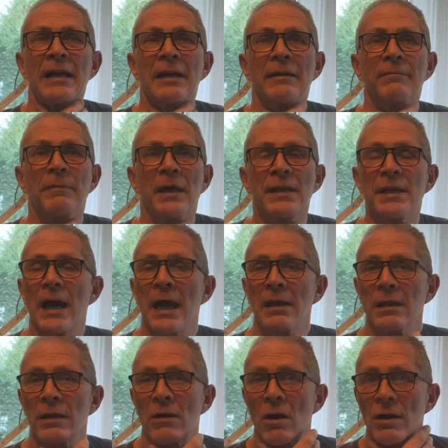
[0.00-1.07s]
a
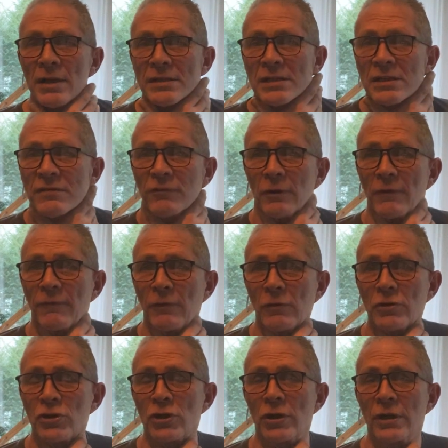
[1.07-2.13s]
nylon harness is for a
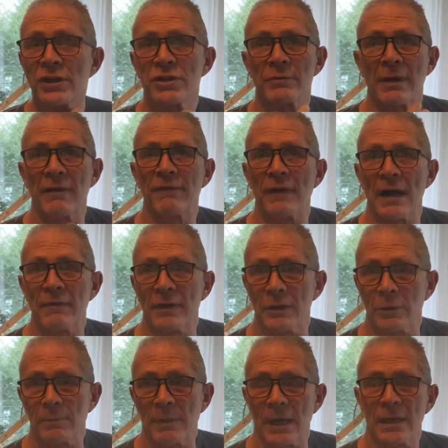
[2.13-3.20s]
full jerk is around
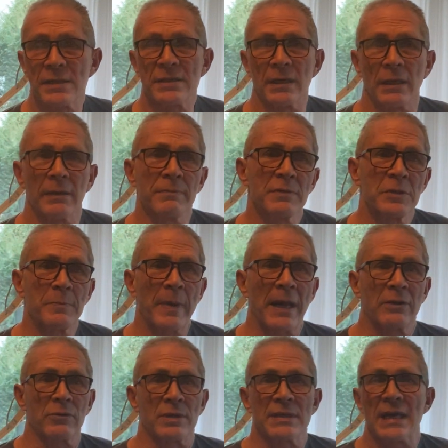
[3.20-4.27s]
$500, and a
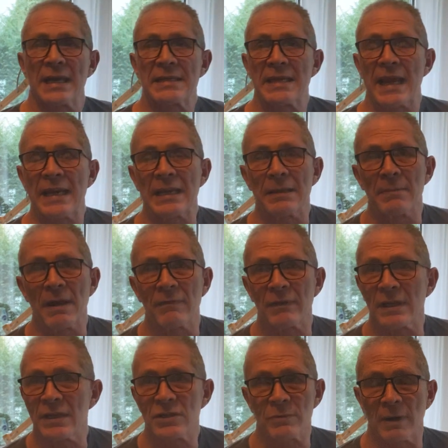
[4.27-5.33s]
Spectra titanium,
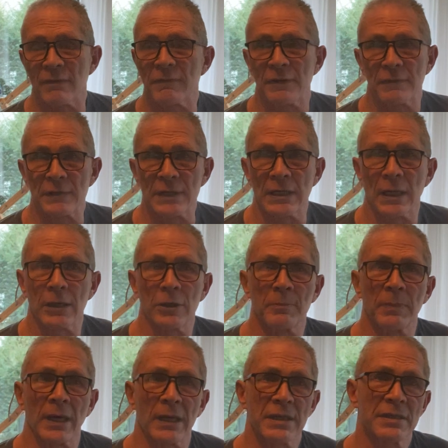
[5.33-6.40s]
everything's around
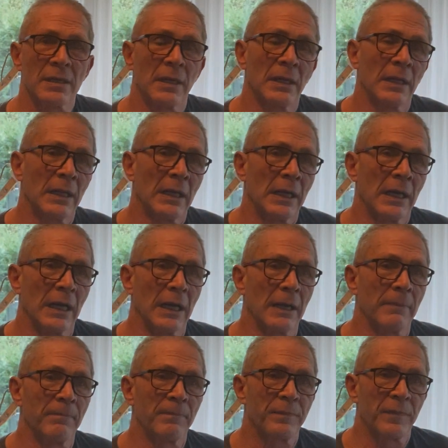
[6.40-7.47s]
$1,500.
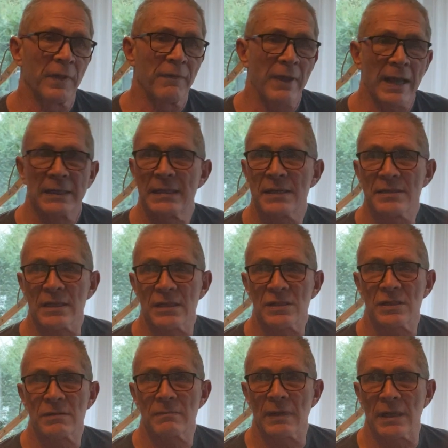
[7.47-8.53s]
The fact is,
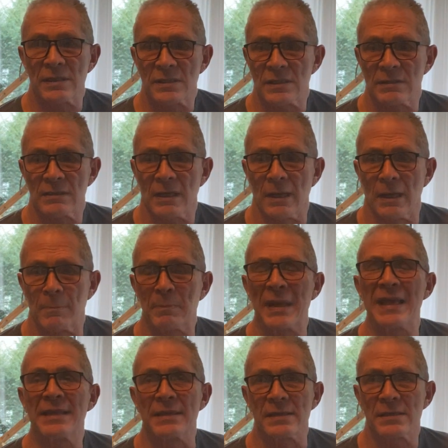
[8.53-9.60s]
it's a
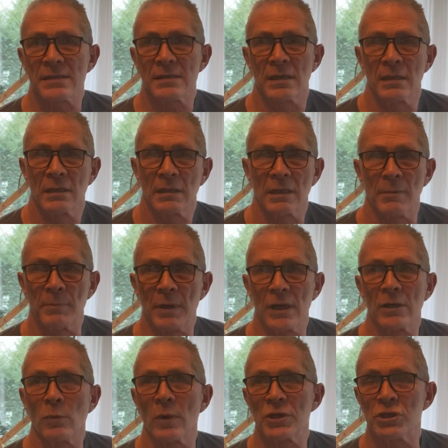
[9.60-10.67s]
pittance
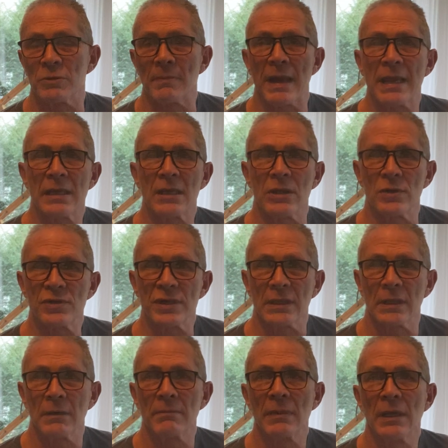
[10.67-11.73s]
compared to what you make using
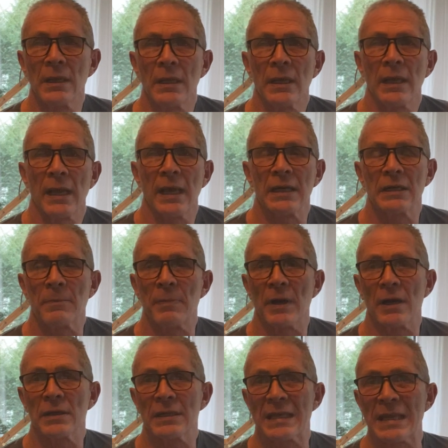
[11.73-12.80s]
them and
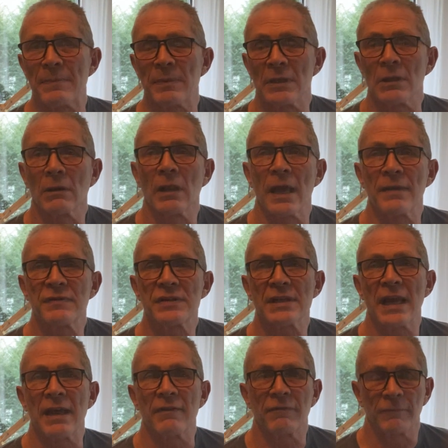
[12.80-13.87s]
compared to keeping your life
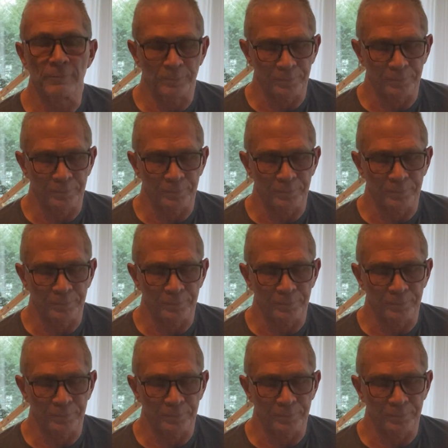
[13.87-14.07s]
safe.